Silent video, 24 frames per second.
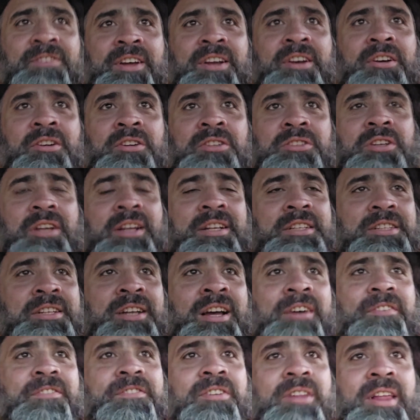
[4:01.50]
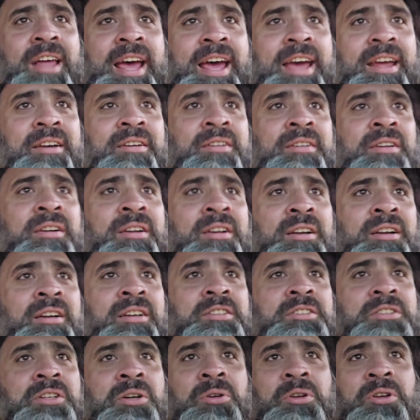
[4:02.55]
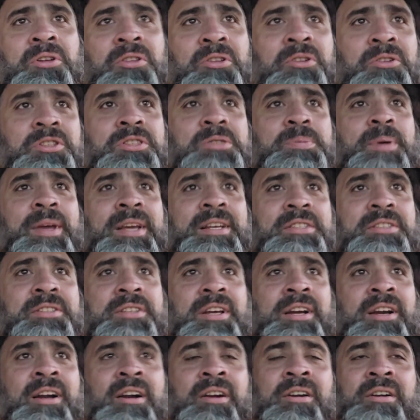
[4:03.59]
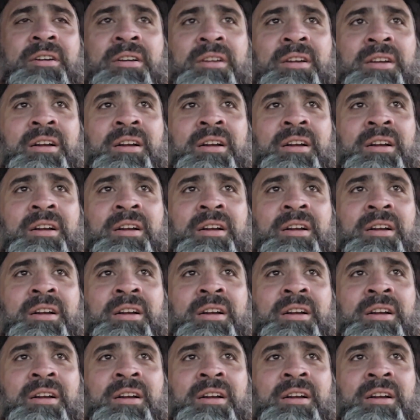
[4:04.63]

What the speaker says: fenders, it's not flat, so you lose space there.